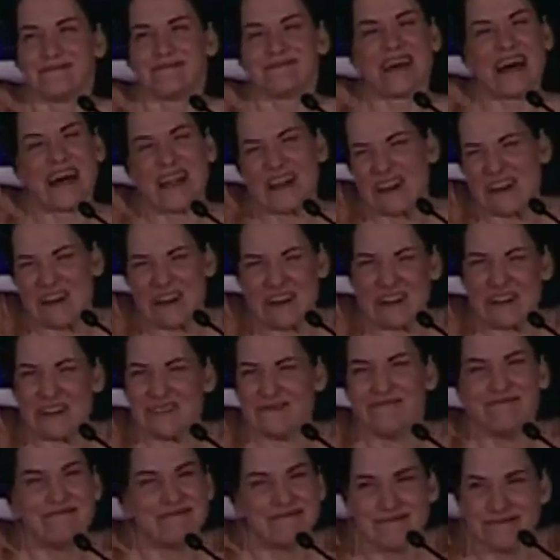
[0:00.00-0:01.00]
I don't know
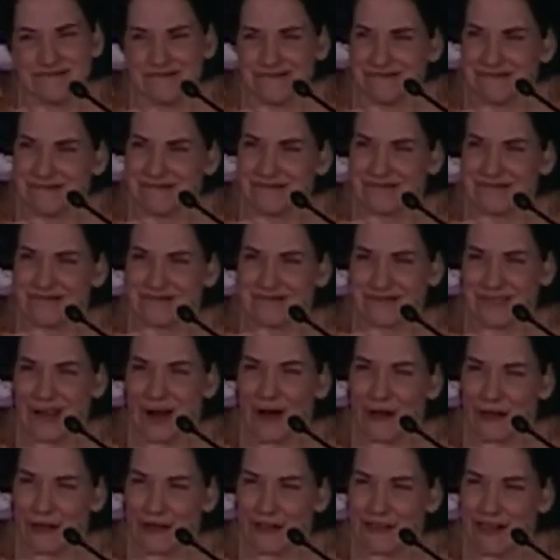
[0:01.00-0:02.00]

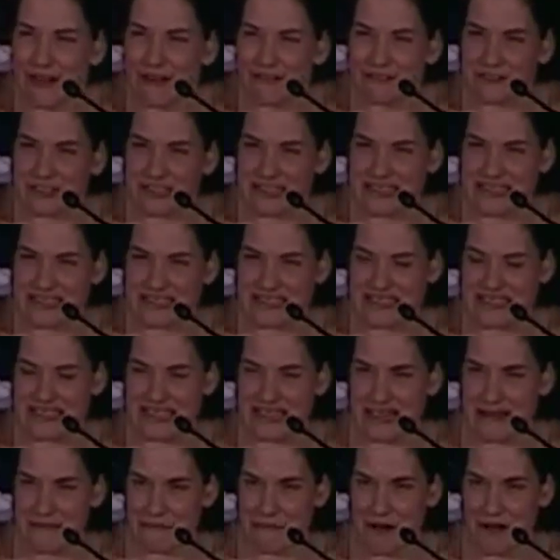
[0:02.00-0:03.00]
all the loveliness
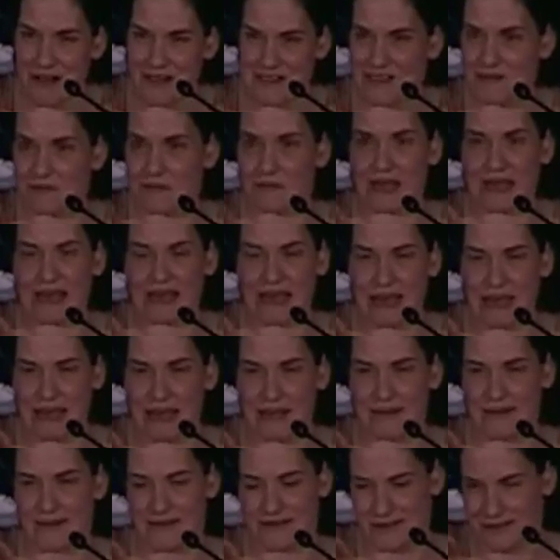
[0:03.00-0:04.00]
that I possibly
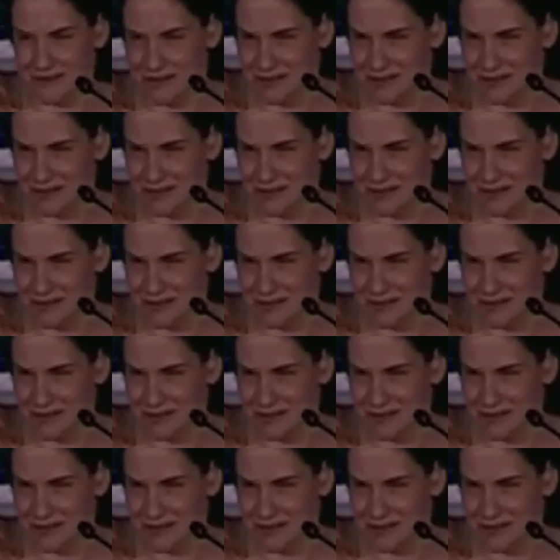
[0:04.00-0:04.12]
can.